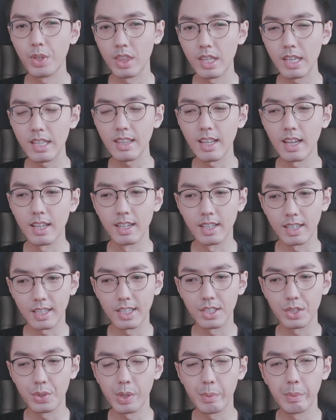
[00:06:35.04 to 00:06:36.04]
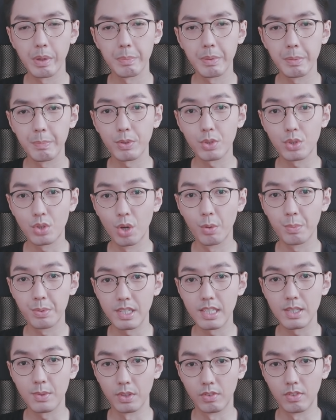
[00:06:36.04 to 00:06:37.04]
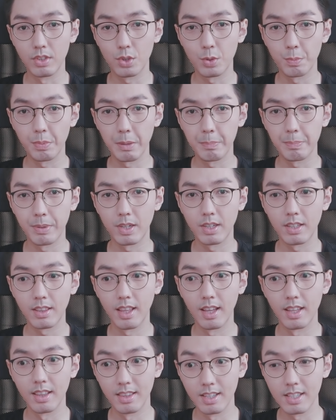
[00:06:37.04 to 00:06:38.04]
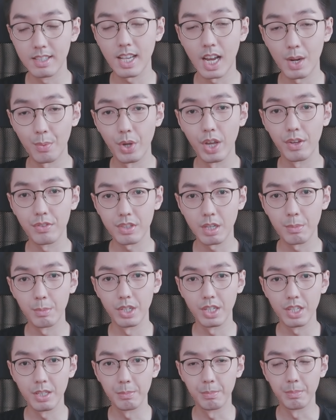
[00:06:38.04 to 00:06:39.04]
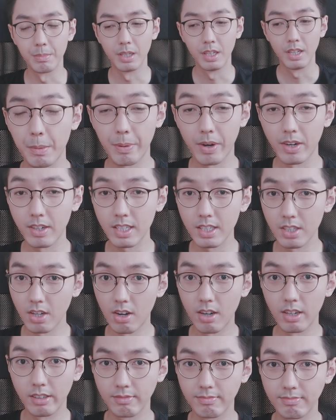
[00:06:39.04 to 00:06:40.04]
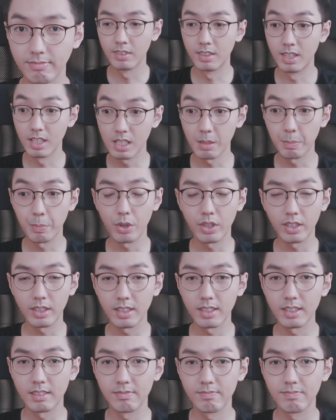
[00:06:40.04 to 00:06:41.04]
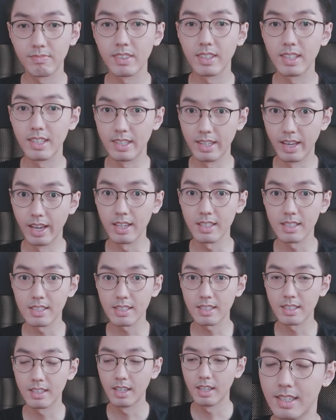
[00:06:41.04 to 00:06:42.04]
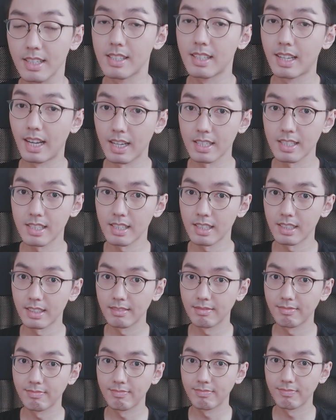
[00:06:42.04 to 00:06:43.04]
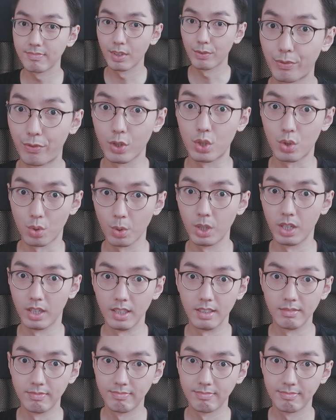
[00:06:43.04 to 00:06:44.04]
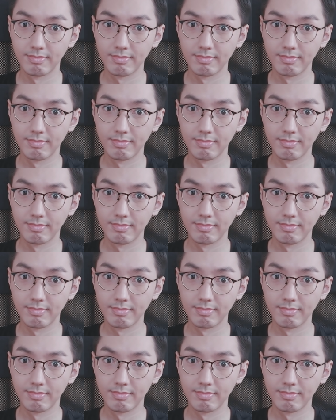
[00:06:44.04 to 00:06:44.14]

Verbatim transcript: would think that in a country where people chop seats with tissue paper, that this guy would have some on him. But apparently not. Disappointed? Yes. Disgusted? For sure.